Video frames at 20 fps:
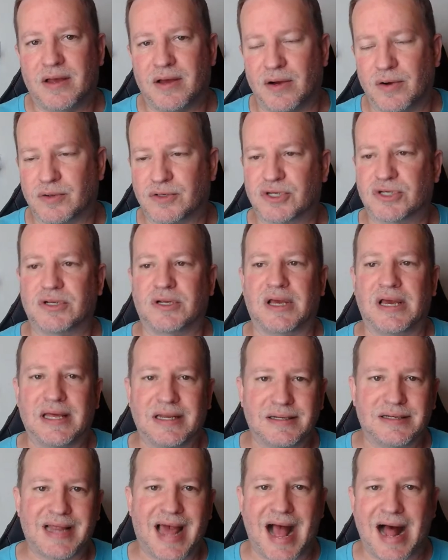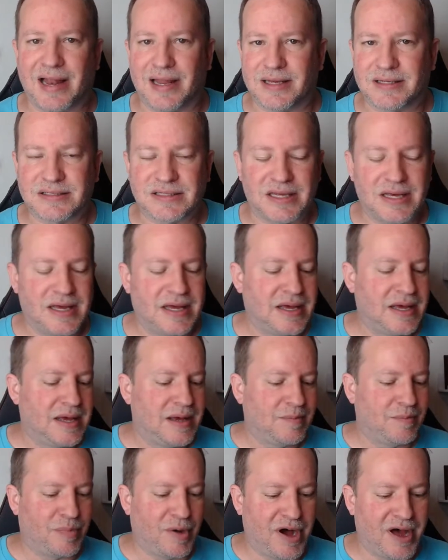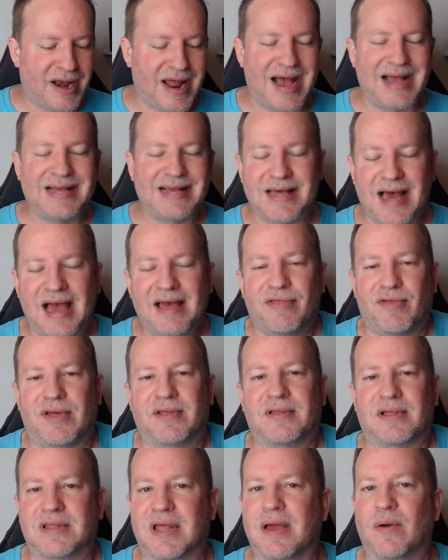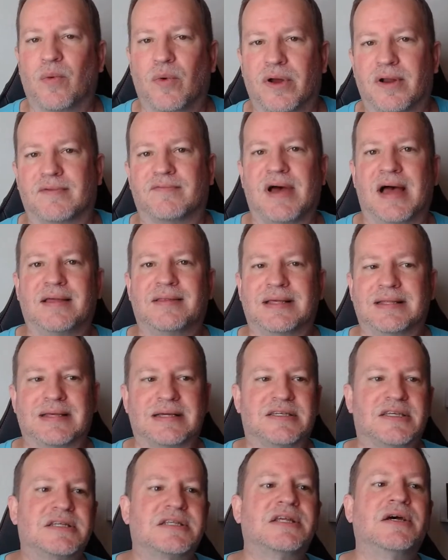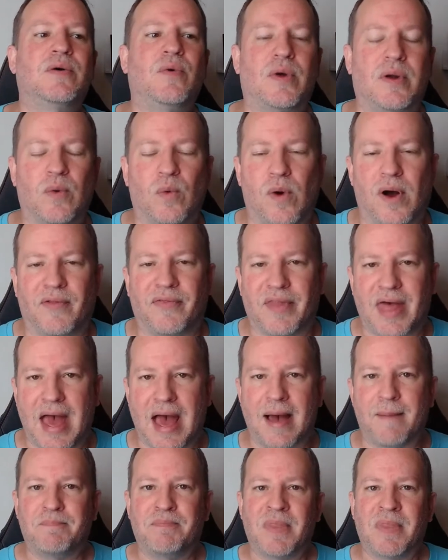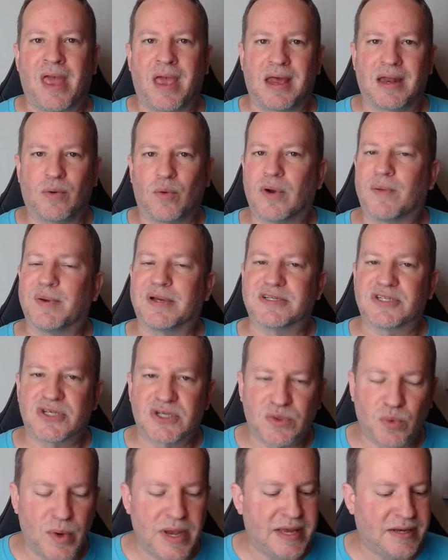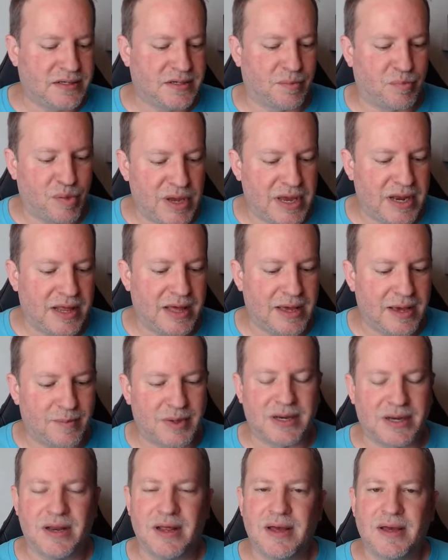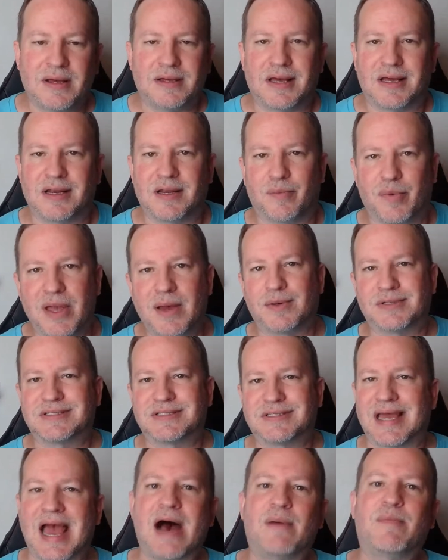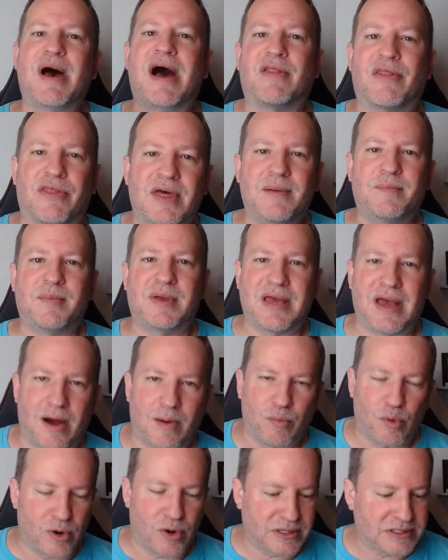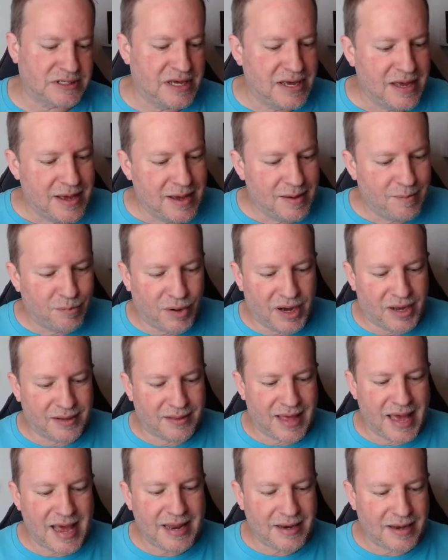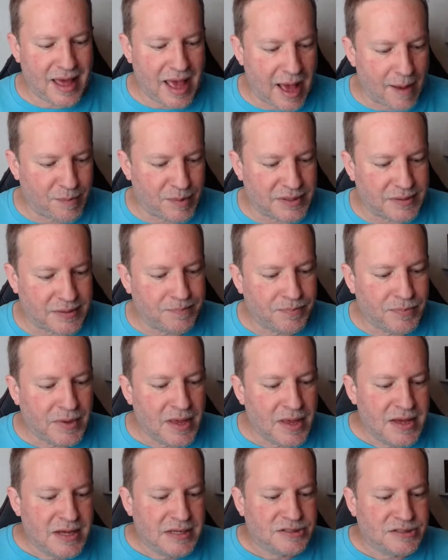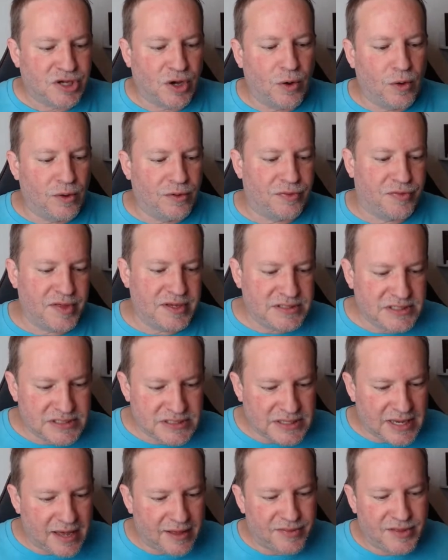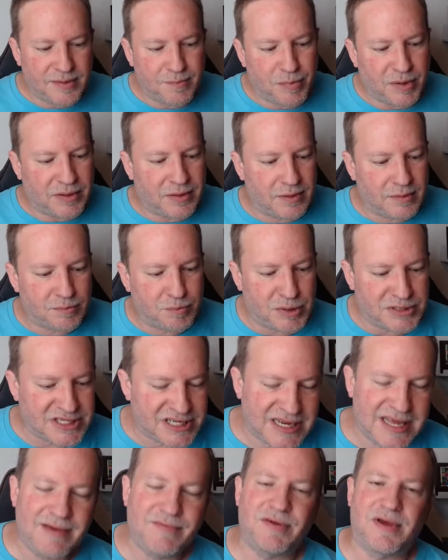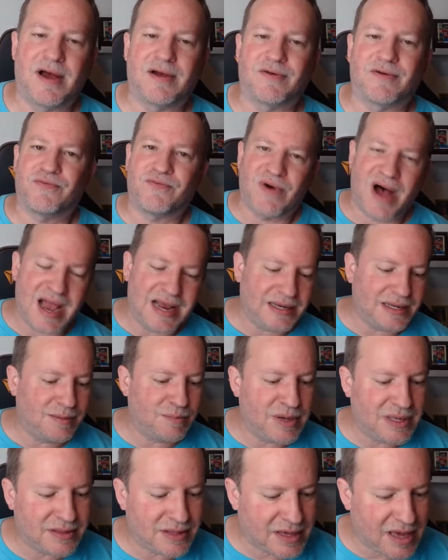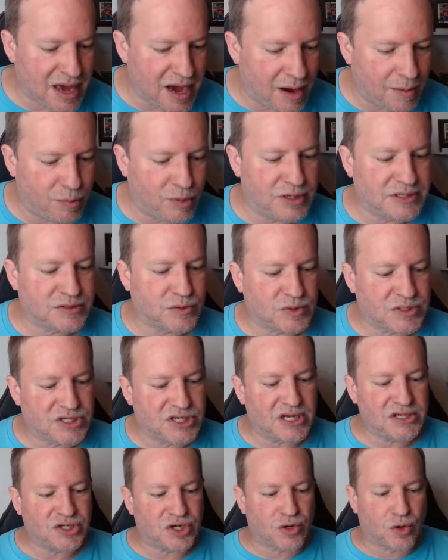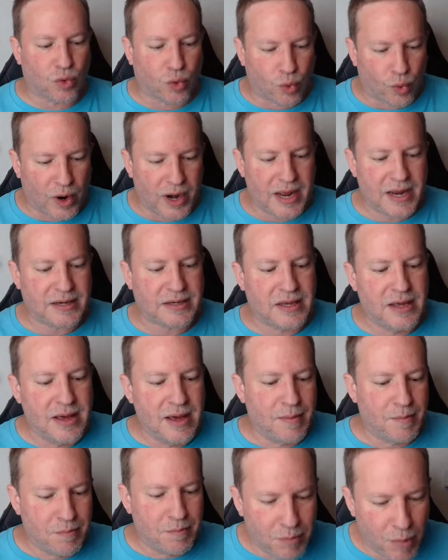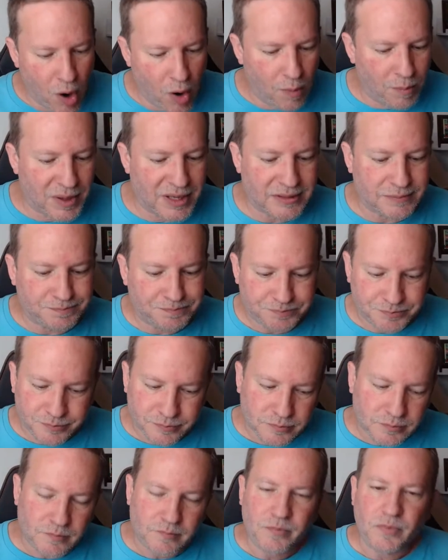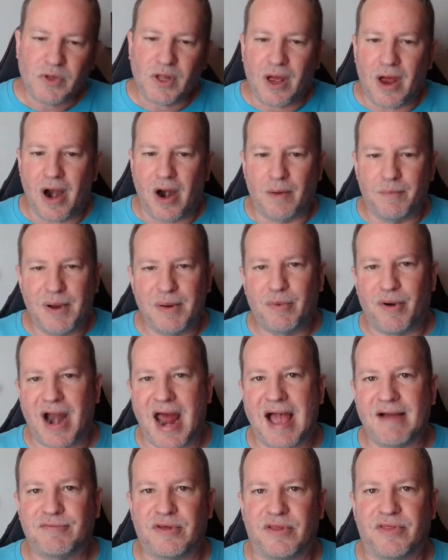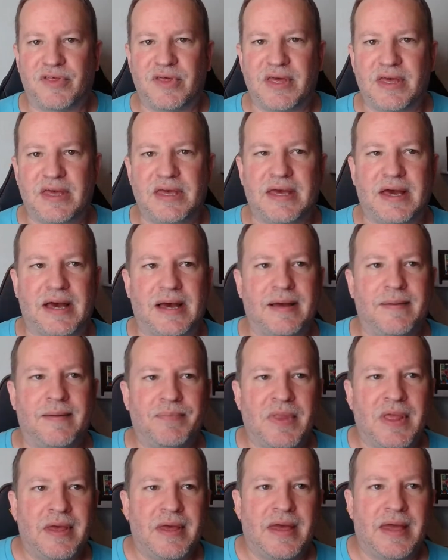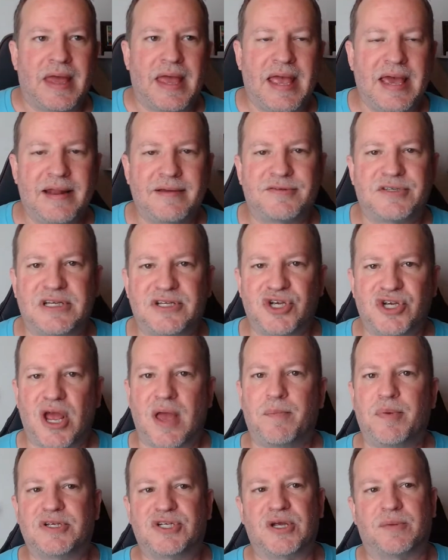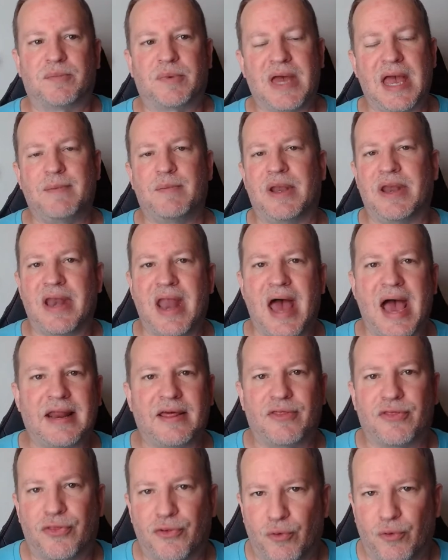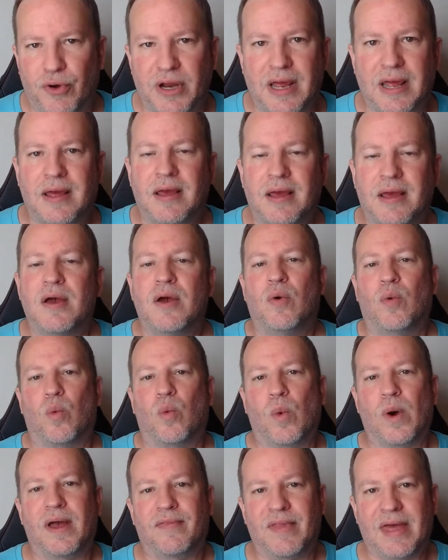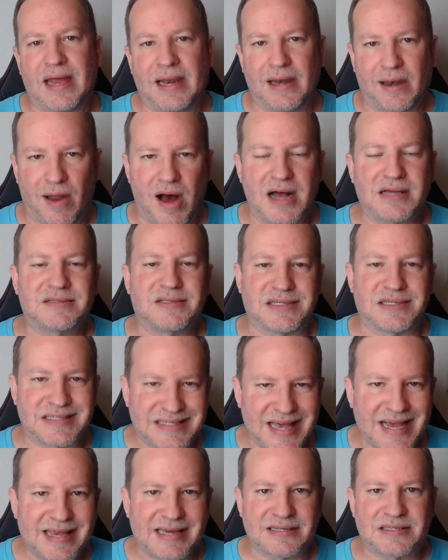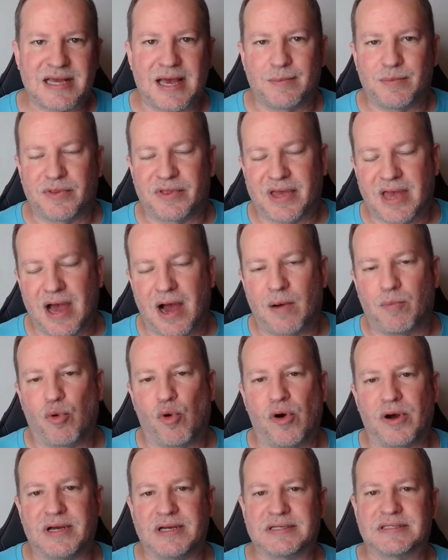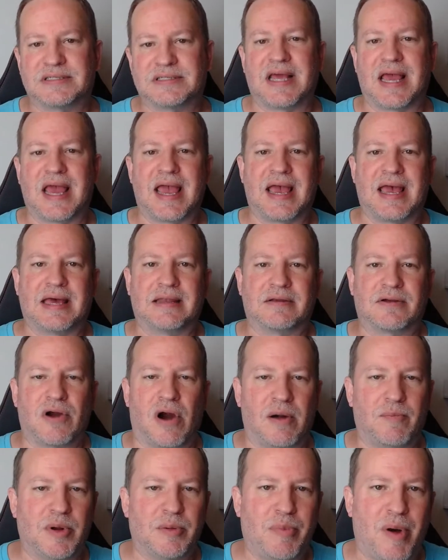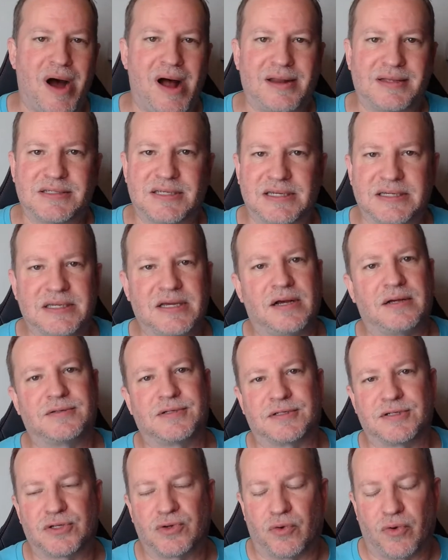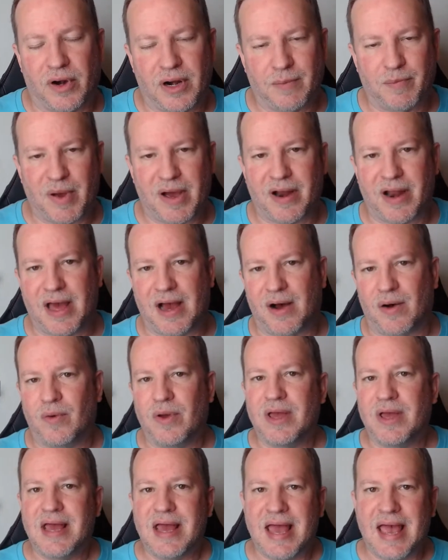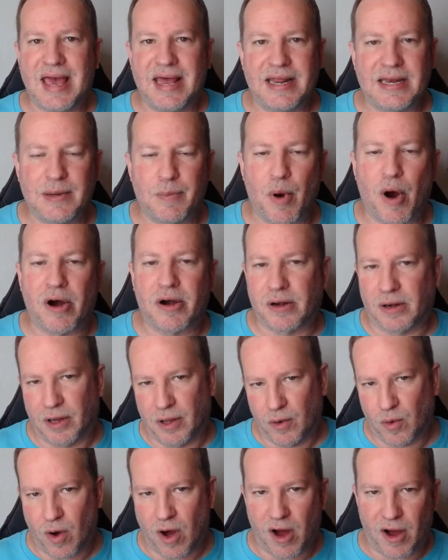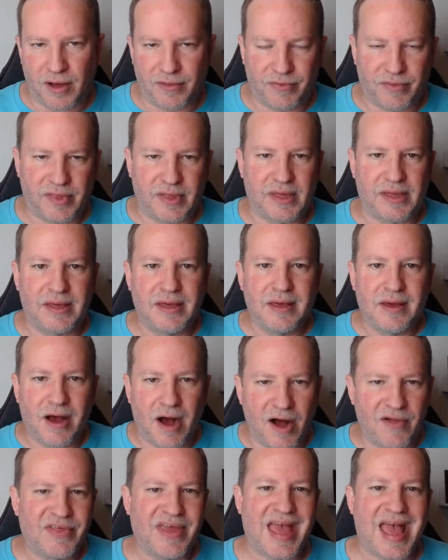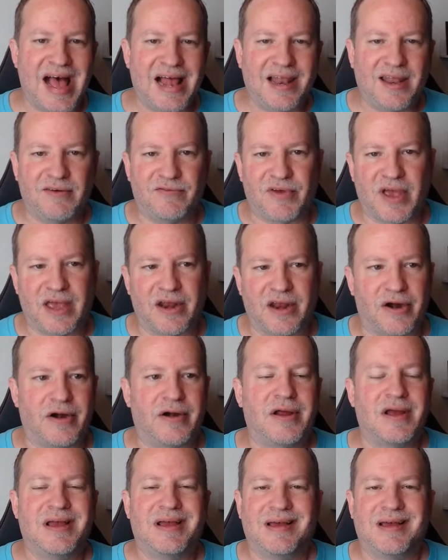coach in Dallas, but I think that they would have. I think they still would have won that, and it would have been sweet to beat him and to be able to say, "How about them Cowboys?" But that didn't happen. So this, but Steve Young finally beating the Cowboys was such a great moment. I remember after the NFC Championship game in 93, when they lost the second time to the Cowboys, and Carmen Policy tells a story about how Eddie DeBartolo on the elevator